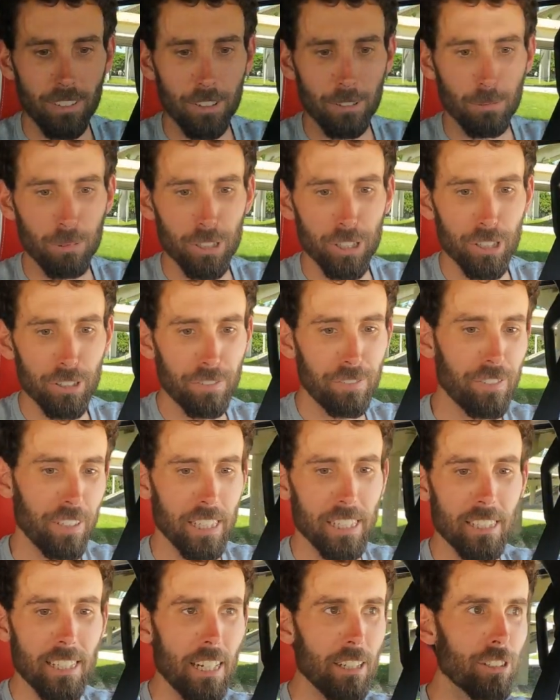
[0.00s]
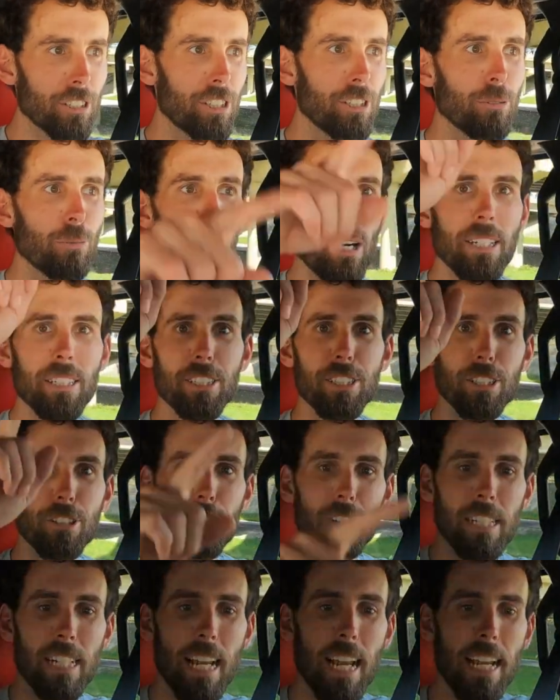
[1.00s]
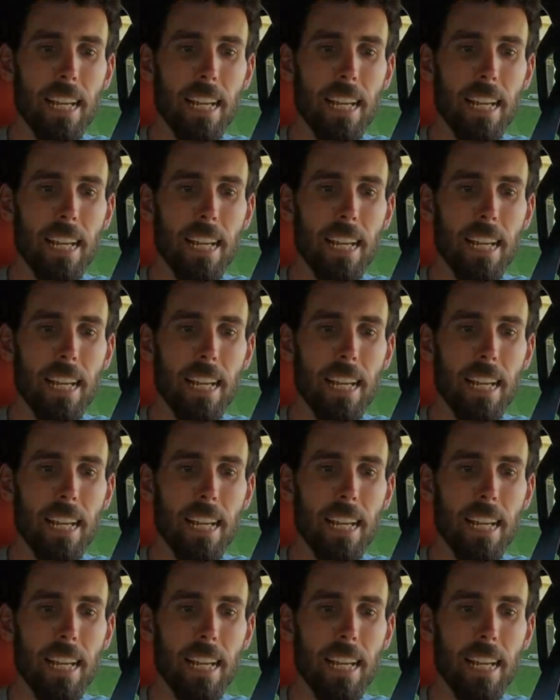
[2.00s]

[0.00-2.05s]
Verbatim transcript: the roof. It tells you what degree